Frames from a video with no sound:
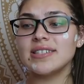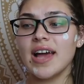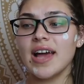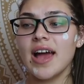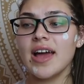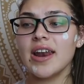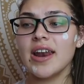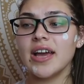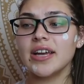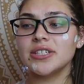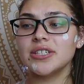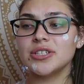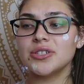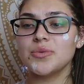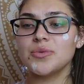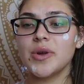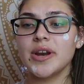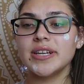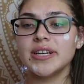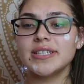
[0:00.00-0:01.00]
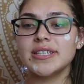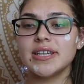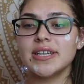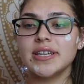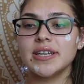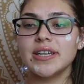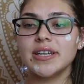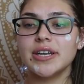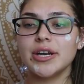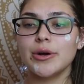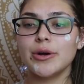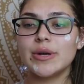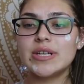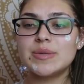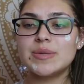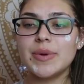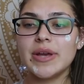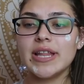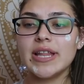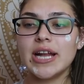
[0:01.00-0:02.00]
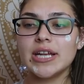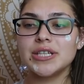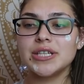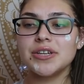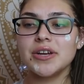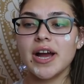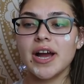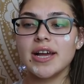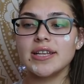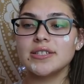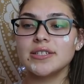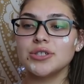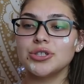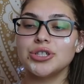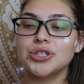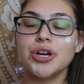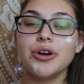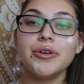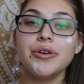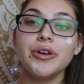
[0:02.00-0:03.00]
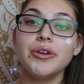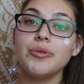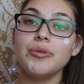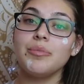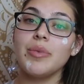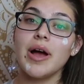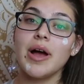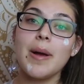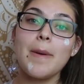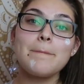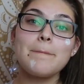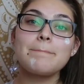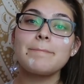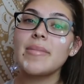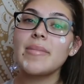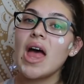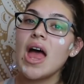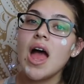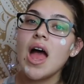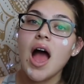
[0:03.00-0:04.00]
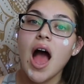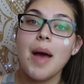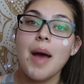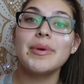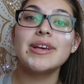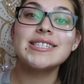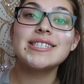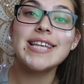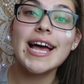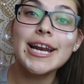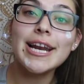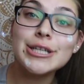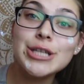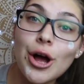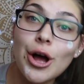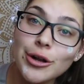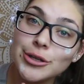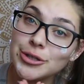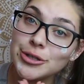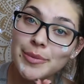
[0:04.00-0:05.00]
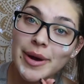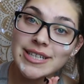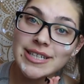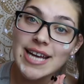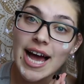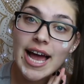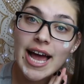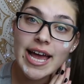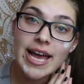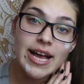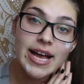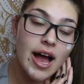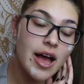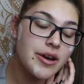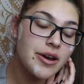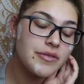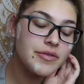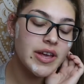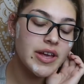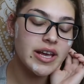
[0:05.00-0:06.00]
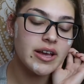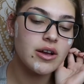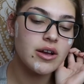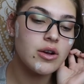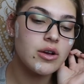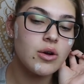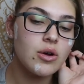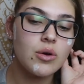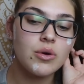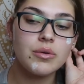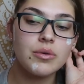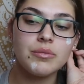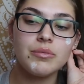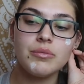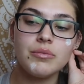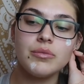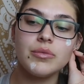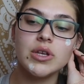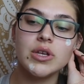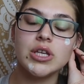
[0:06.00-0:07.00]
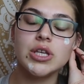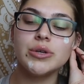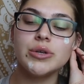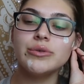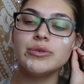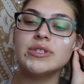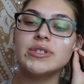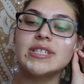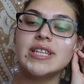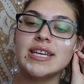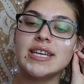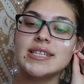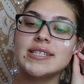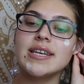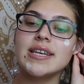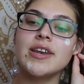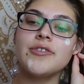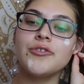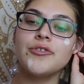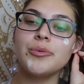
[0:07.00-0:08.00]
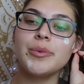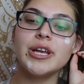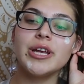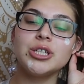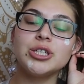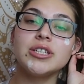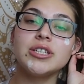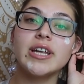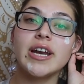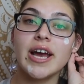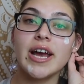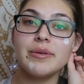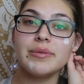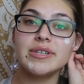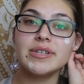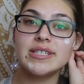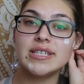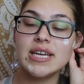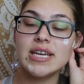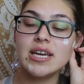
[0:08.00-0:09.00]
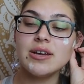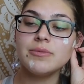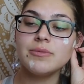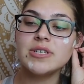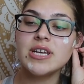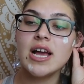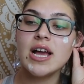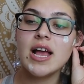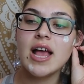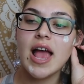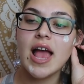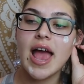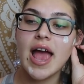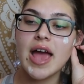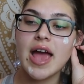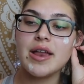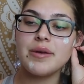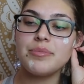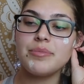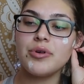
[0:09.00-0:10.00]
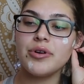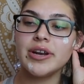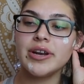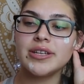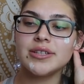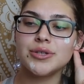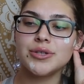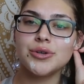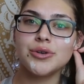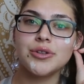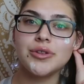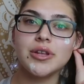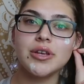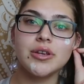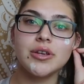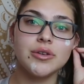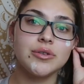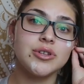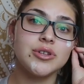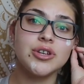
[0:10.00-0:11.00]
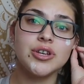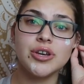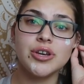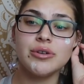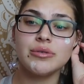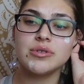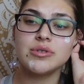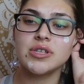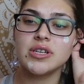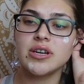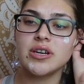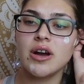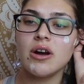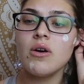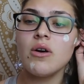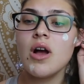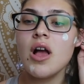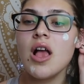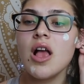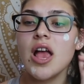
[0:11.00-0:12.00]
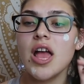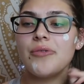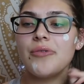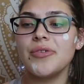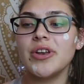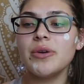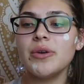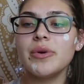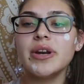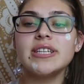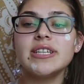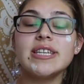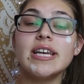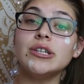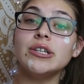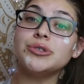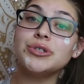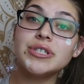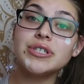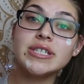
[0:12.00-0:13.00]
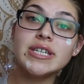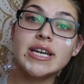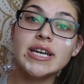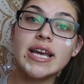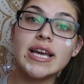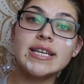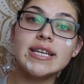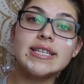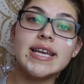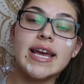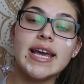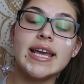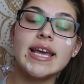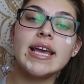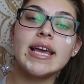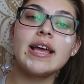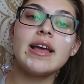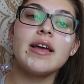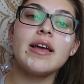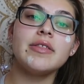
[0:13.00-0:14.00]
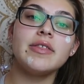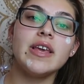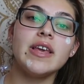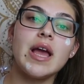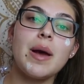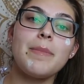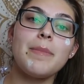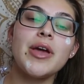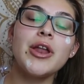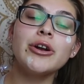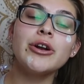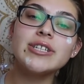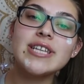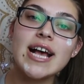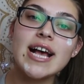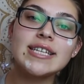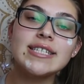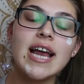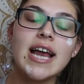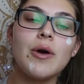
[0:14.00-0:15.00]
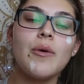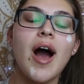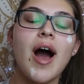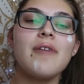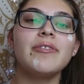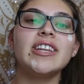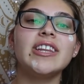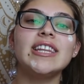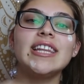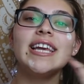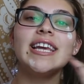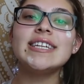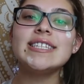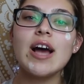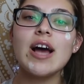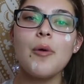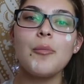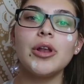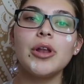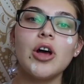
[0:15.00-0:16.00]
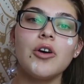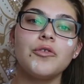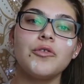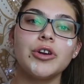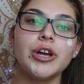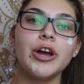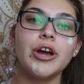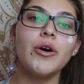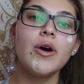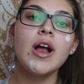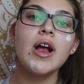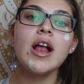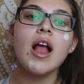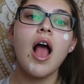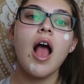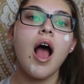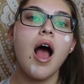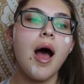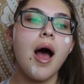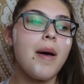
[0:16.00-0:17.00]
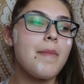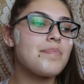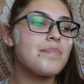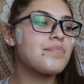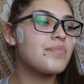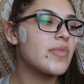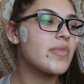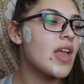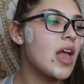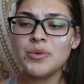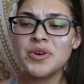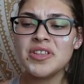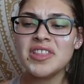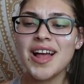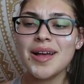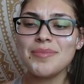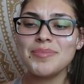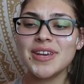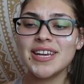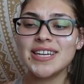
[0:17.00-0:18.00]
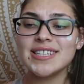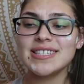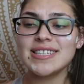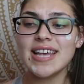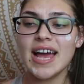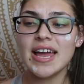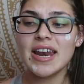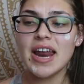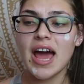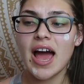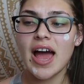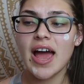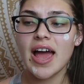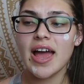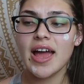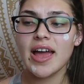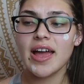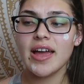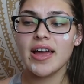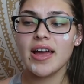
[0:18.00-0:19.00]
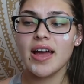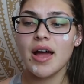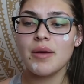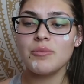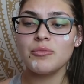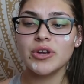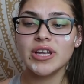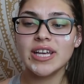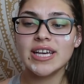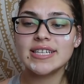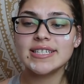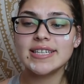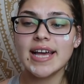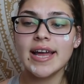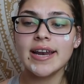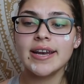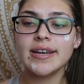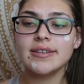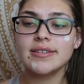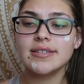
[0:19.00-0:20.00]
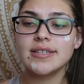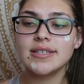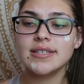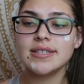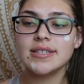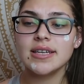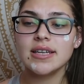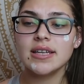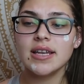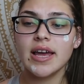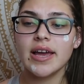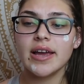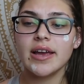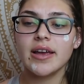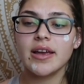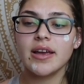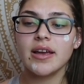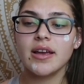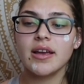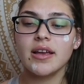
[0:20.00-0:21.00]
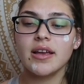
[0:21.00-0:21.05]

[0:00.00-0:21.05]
said, I just wanted to, you know, explain that to you guys and show you. But I'm excited to alter my diet, kind of like use this information that I received and put it to the to use, you know. If anyone is interested in taking the Pinner test, I will have it linked down below for you. Um, with that being said, I I'm really excited to see like